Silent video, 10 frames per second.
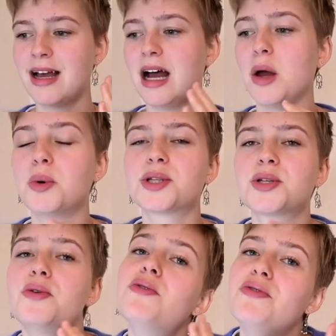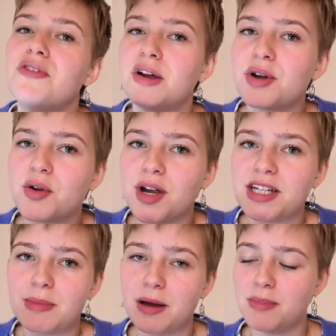And what's so very great
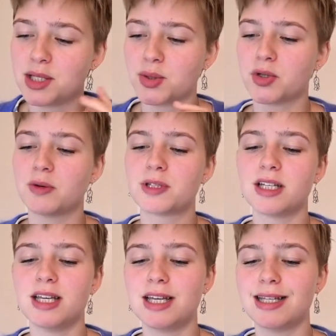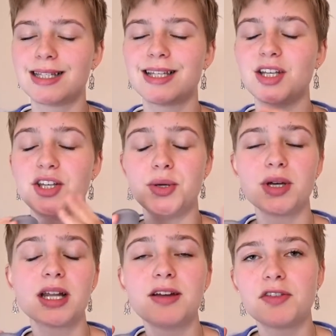about menstrual cups is you
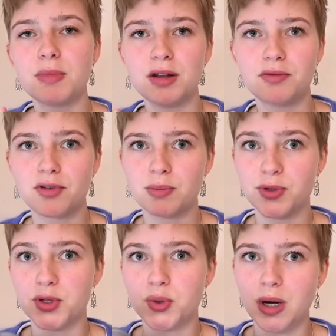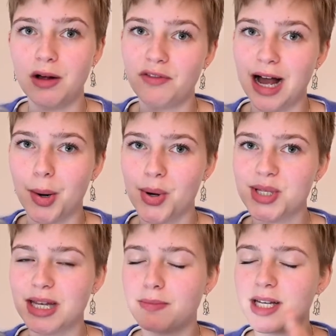can leave them in for up to 12 hours
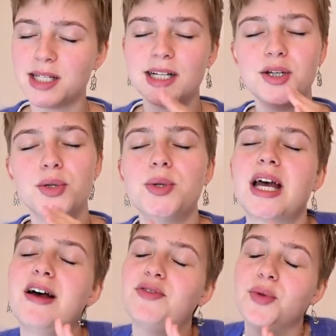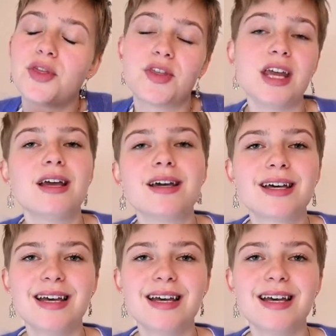and basically you don't have to think